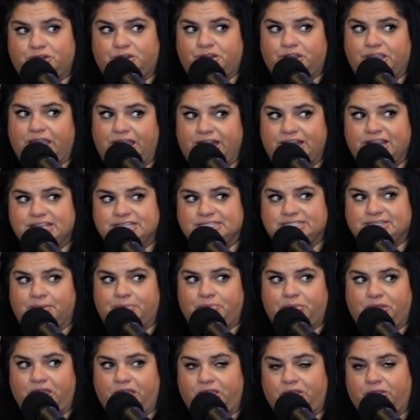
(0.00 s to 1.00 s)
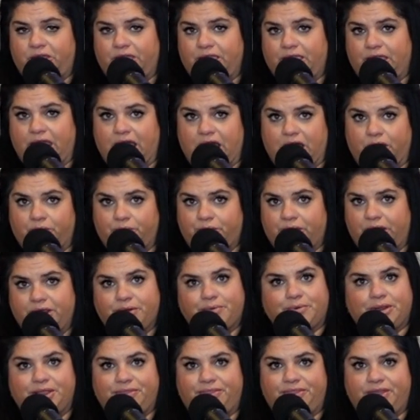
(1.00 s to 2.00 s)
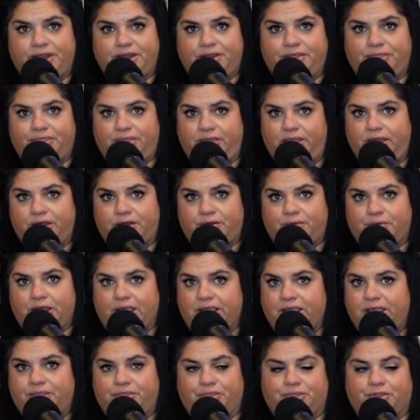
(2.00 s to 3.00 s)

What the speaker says: You're getting something like outright right then and there, right?